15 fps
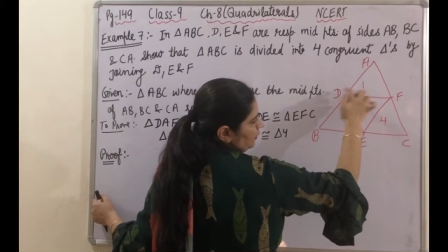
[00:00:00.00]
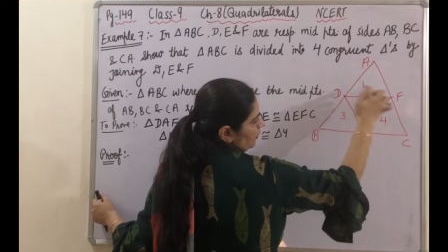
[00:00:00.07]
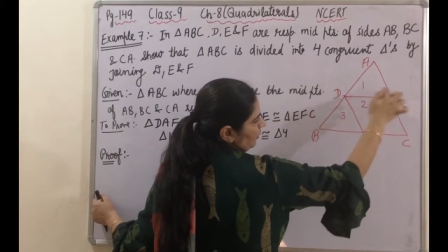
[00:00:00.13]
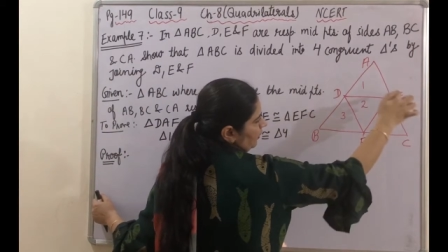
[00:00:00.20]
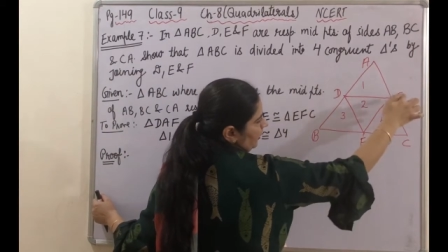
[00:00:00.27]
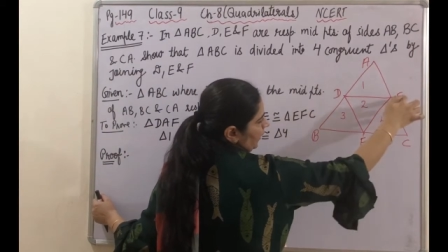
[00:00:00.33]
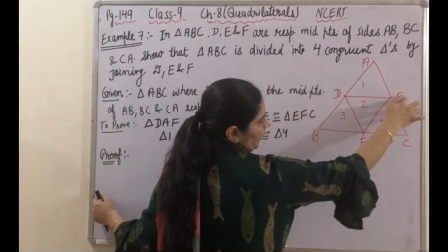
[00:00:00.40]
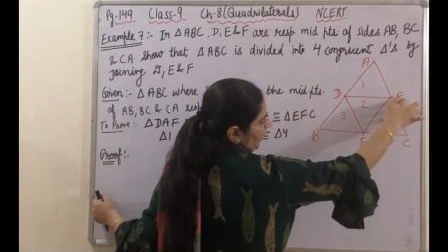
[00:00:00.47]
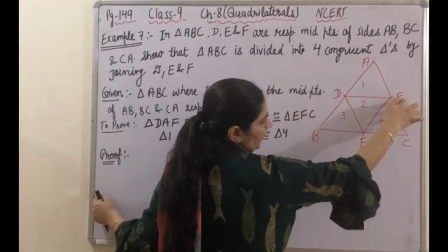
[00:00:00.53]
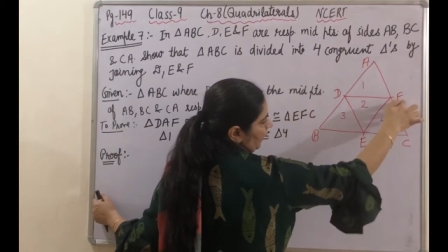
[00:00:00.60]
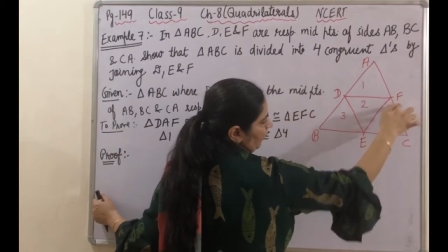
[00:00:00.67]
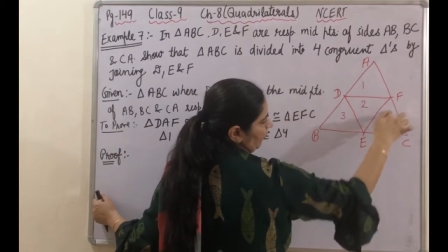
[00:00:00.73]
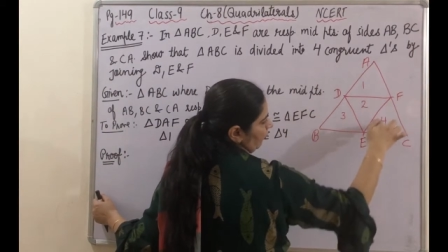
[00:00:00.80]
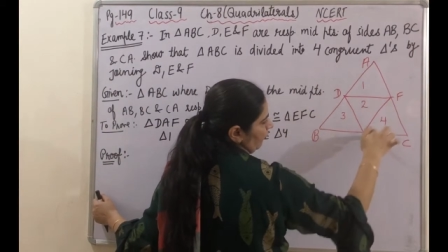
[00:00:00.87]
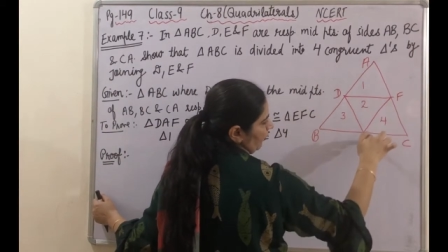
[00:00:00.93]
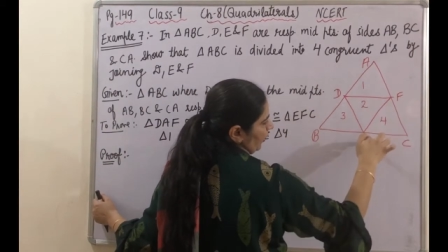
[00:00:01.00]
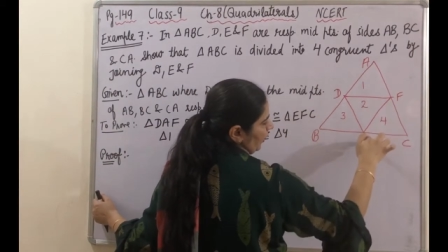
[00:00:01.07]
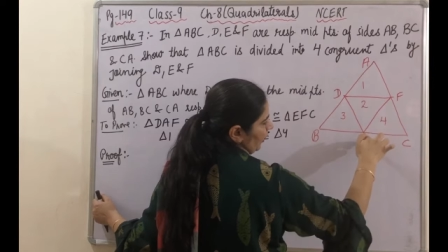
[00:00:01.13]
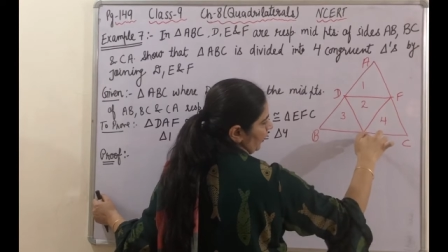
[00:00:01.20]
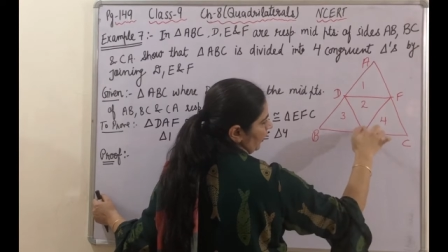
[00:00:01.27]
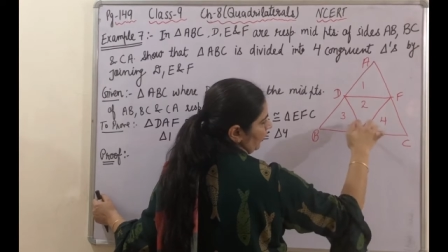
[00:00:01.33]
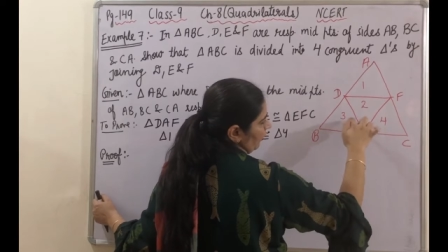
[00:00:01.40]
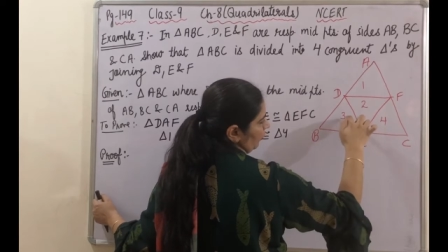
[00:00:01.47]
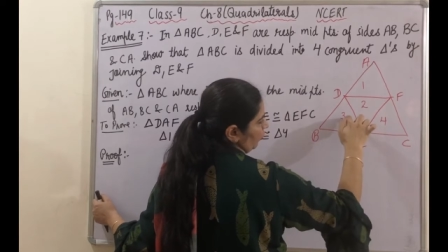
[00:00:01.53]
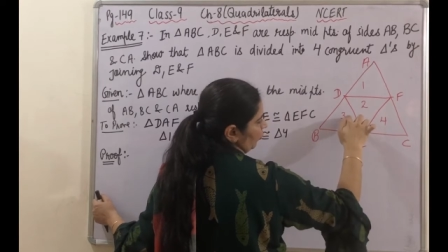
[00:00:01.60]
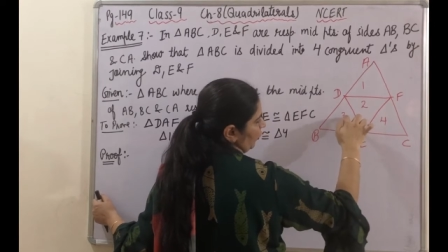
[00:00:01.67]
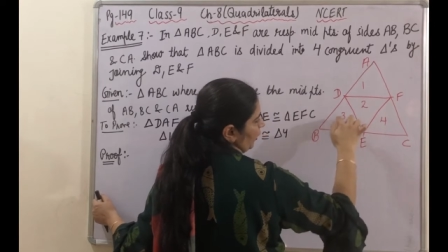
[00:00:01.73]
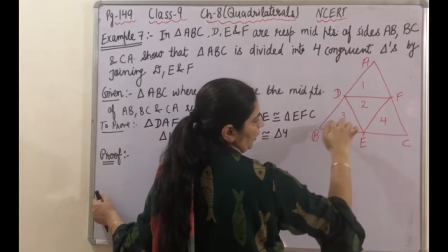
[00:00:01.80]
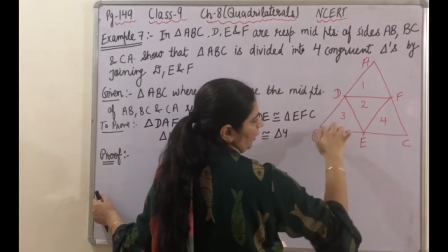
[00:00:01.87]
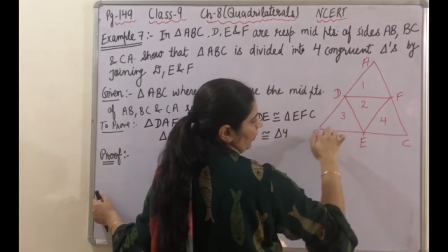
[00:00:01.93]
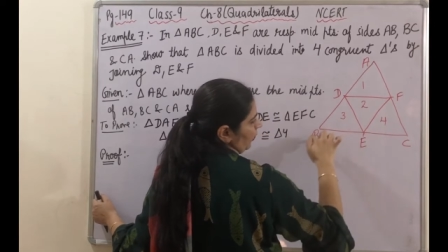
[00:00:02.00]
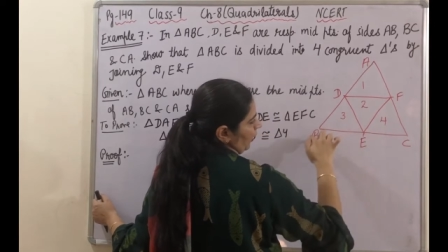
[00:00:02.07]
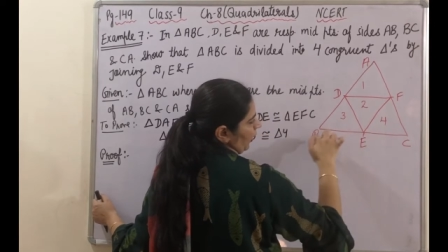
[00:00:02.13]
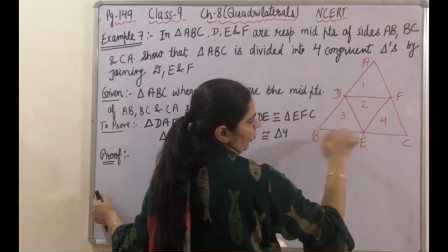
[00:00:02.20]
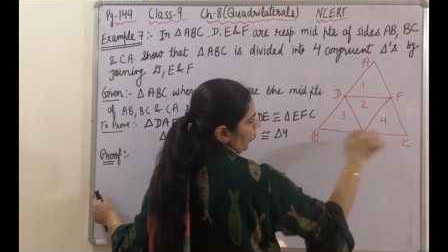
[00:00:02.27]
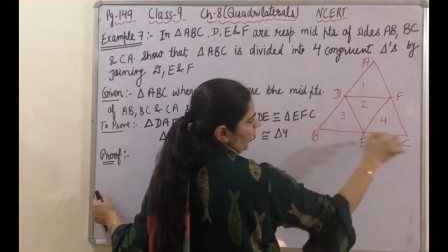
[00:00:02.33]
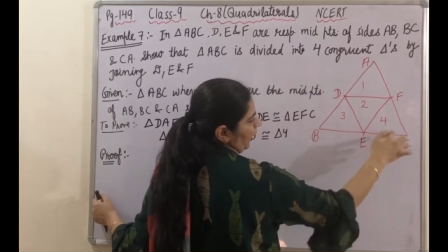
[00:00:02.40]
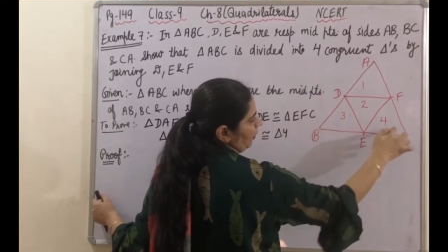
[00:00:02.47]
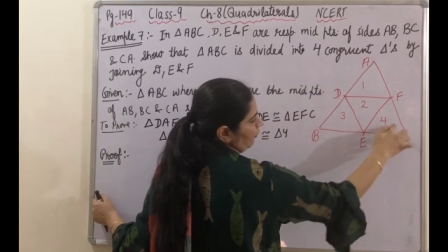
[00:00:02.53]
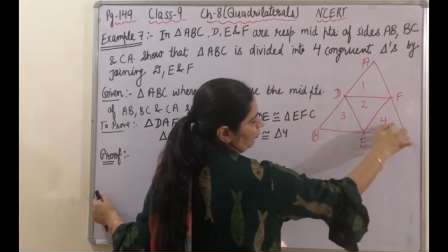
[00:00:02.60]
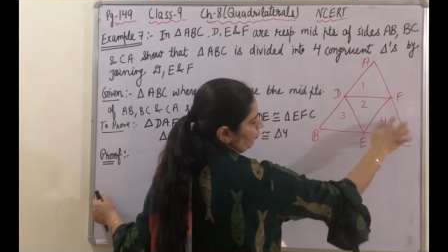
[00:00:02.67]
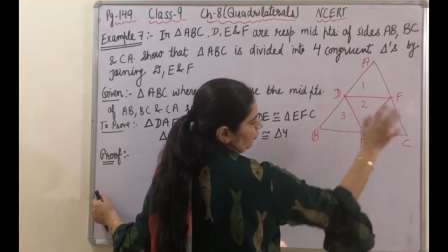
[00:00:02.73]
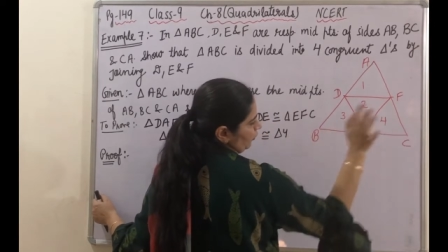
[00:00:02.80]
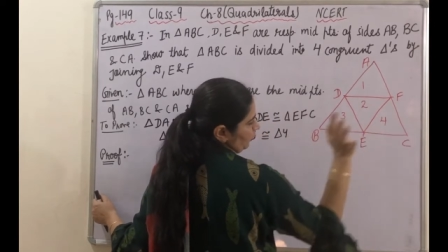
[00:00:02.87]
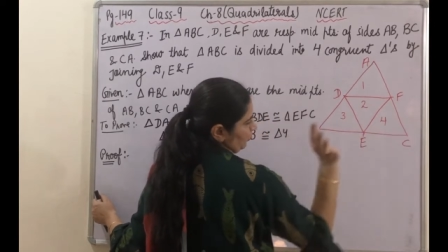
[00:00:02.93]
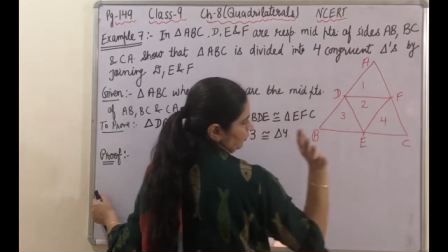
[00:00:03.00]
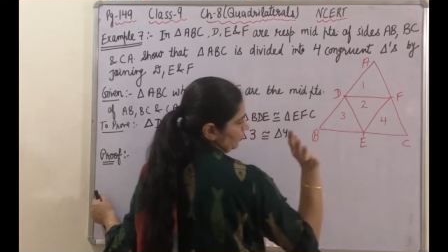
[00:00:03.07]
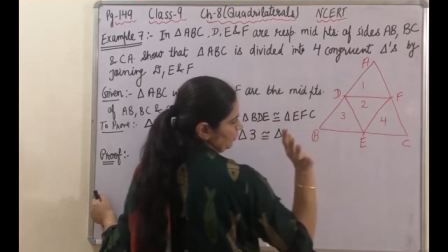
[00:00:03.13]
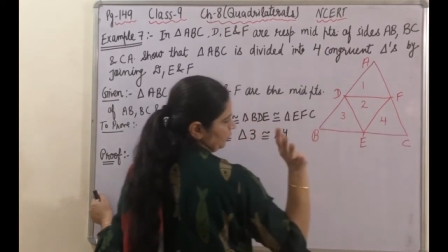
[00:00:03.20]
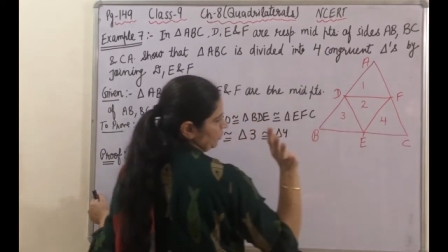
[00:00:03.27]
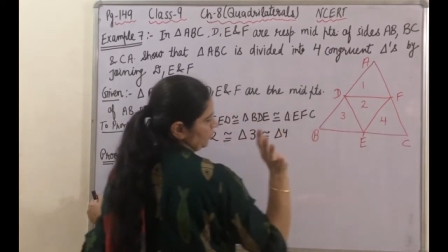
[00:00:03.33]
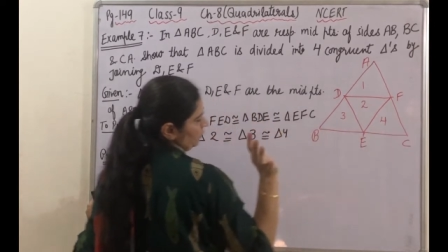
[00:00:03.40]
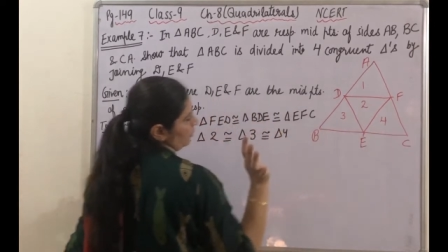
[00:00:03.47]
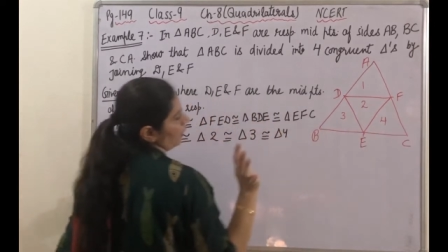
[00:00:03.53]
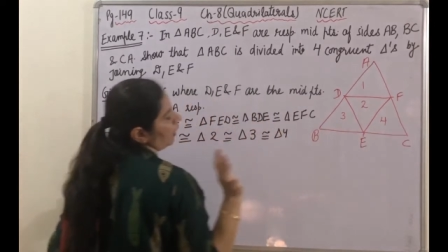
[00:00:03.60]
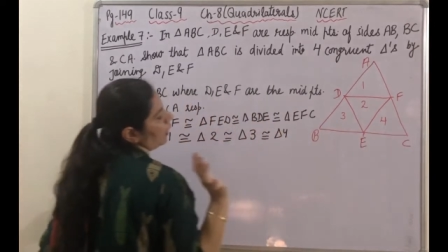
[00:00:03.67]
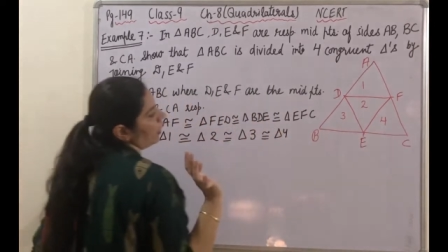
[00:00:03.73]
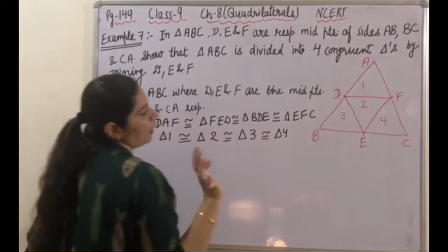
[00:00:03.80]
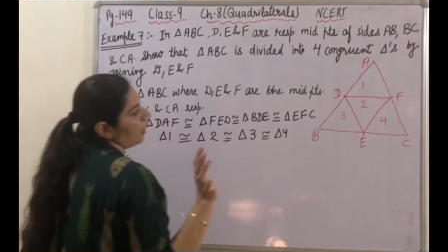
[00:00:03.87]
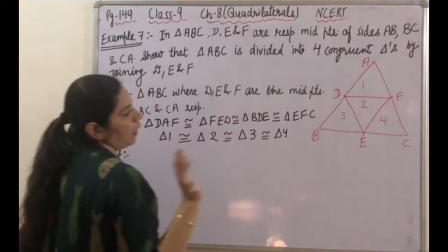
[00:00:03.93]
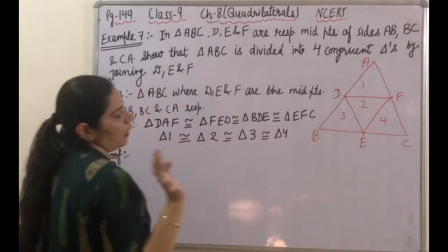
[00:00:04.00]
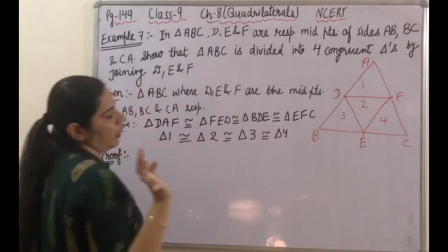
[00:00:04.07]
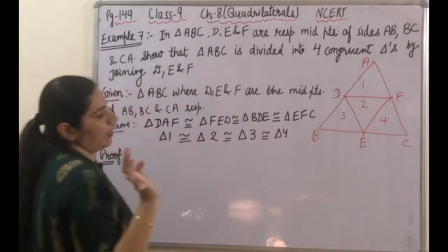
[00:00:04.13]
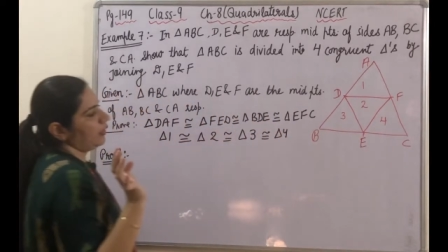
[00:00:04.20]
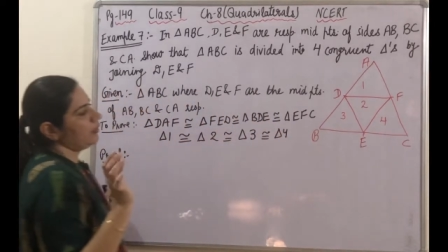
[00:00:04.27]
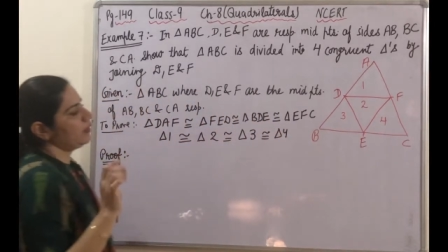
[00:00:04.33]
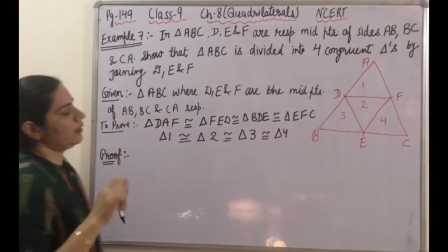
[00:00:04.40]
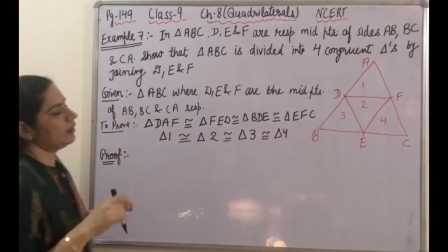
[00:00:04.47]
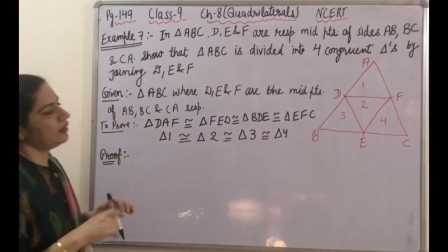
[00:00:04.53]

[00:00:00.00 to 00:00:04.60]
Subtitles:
DFE, 3 and 4th also. And here